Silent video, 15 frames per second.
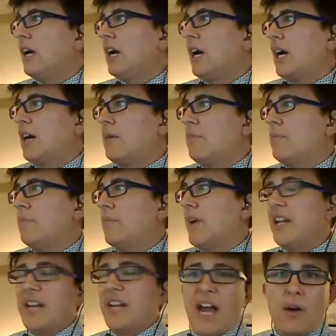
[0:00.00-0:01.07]
And
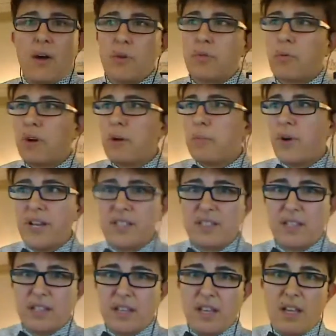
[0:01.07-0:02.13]
now with
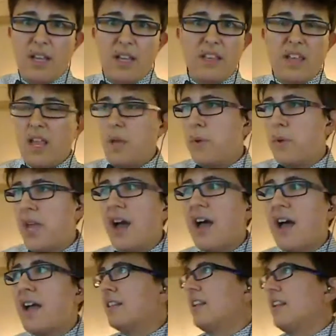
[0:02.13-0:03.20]
WordPress and the
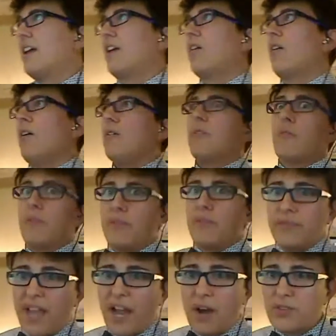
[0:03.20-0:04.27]
API, like, oh,
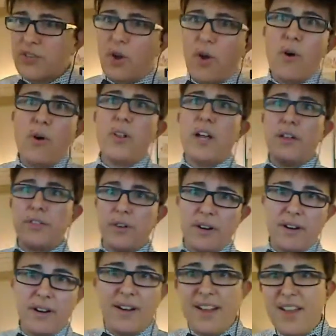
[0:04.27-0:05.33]
now it's a whole
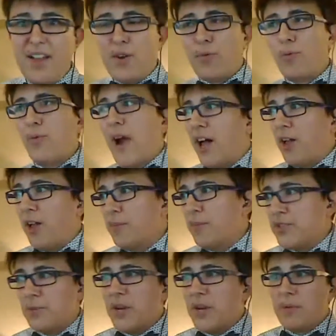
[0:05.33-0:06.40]
other
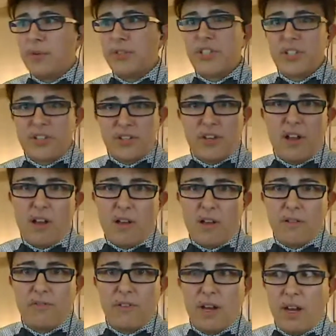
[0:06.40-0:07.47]
realm to be able to
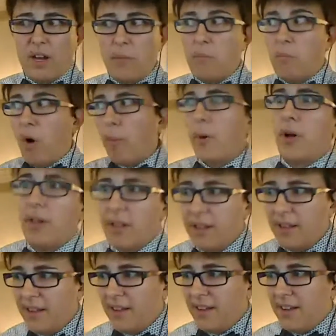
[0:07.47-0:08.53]
solve mobile
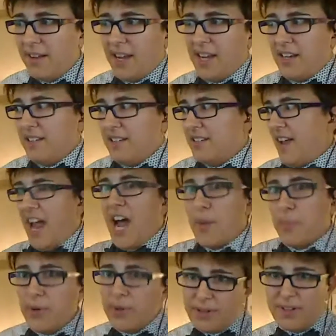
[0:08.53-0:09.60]
and
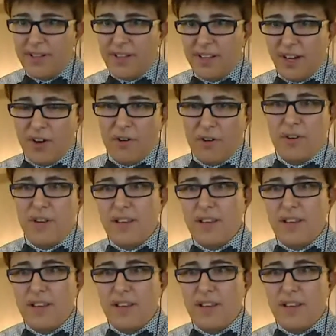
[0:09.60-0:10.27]
app, you know,